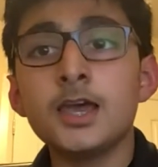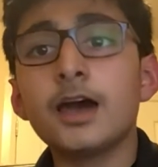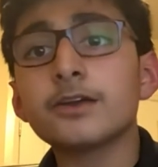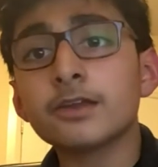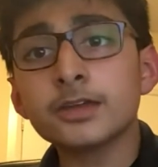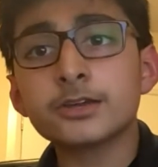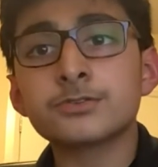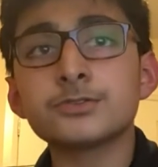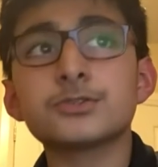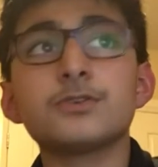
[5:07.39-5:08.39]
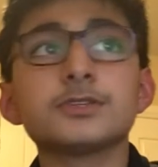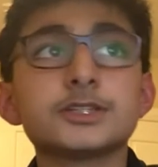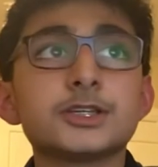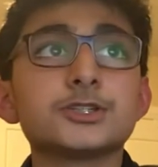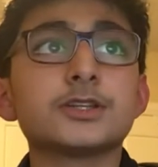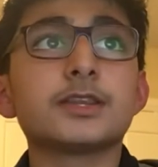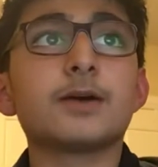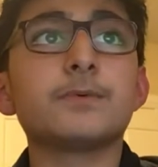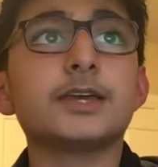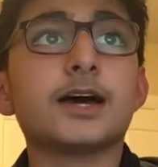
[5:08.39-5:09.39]
Another crucial decision
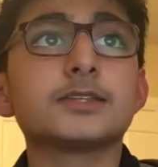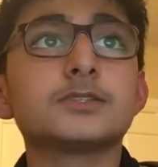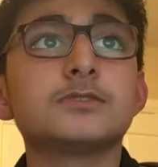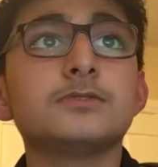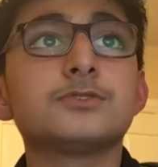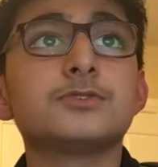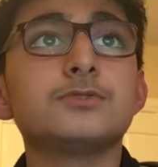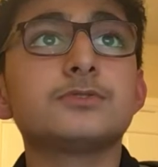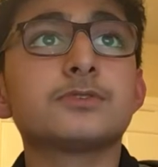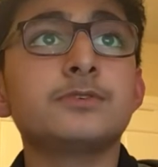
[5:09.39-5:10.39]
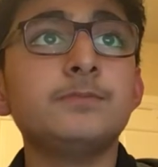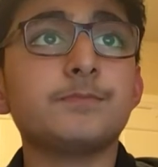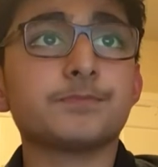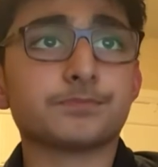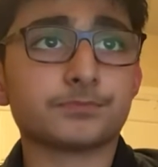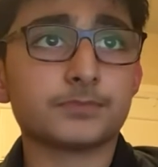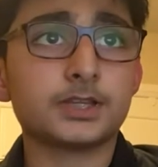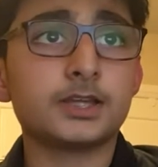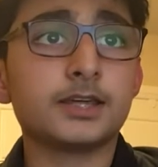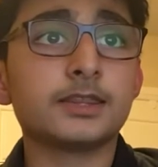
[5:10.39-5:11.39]
that we had to choose through
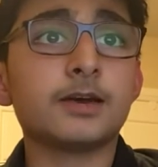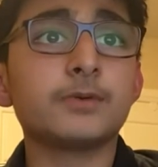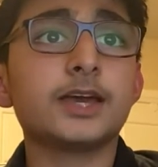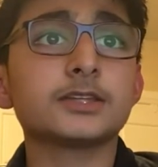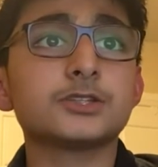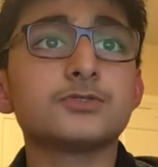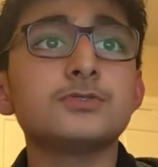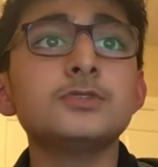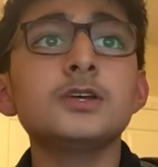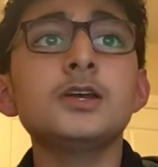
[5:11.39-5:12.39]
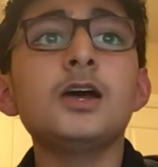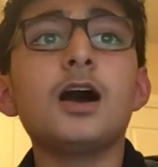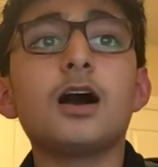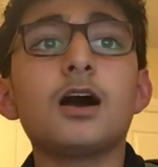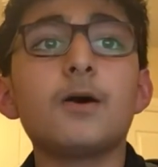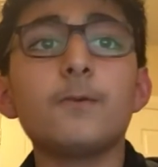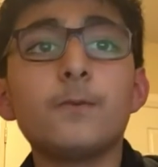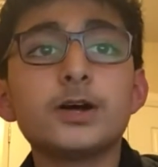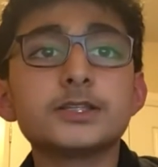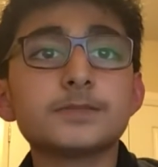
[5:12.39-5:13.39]
that we had to choose
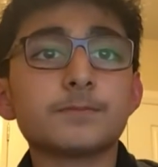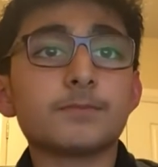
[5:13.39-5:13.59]
was